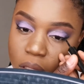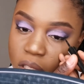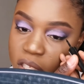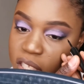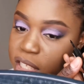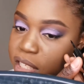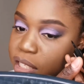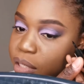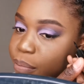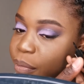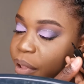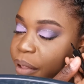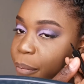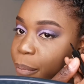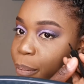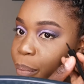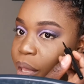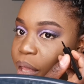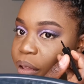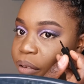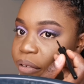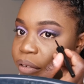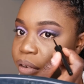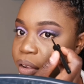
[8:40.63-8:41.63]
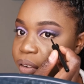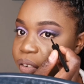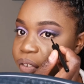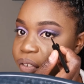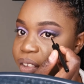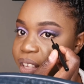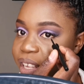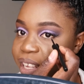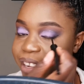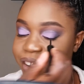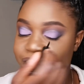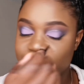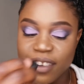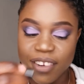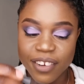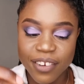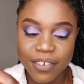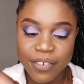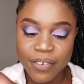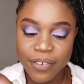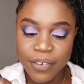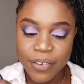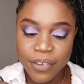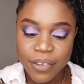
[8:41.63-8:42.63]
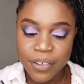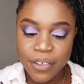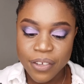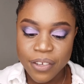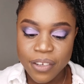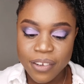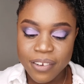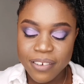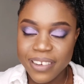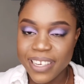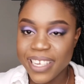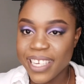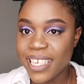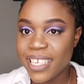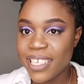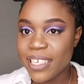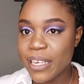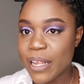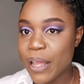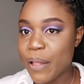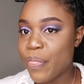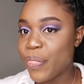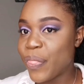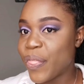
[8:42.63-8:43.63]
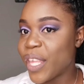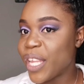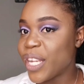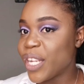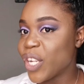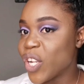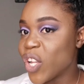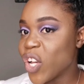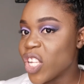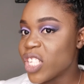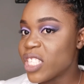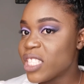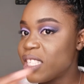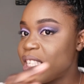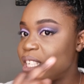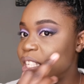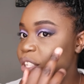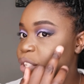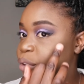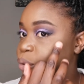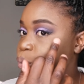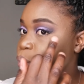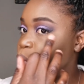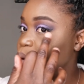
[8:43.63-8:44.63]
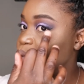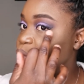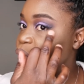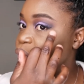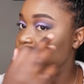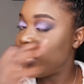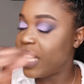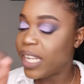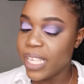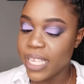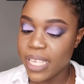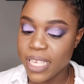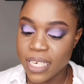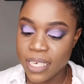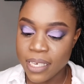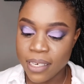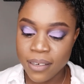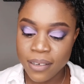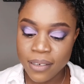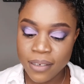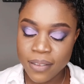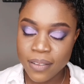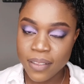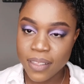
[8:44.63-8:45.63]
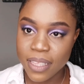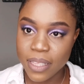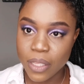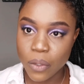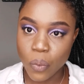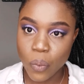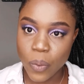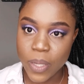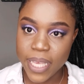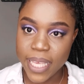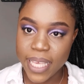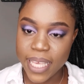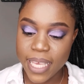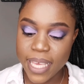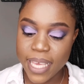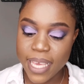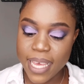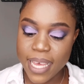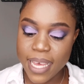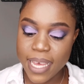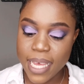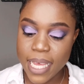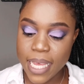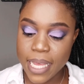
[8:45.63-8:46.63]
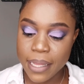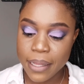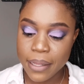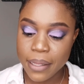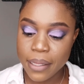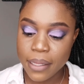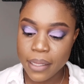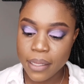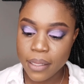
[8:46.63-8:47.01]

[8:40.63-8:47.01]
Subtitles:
This is my pivot finger, right? And then lastly, you fill in the wing here.